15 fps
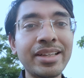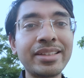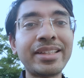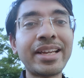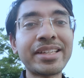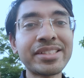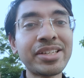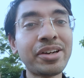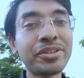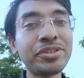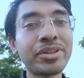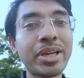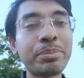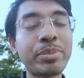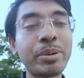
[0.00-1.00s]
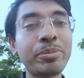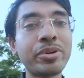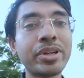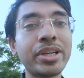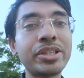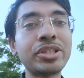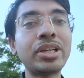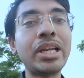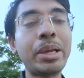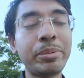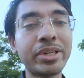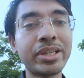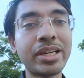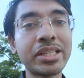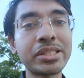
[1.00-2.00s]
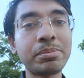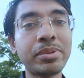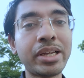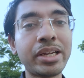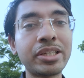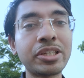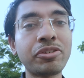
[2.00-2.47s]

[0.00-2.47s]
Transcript: That is how you can propagate your lemongrass plant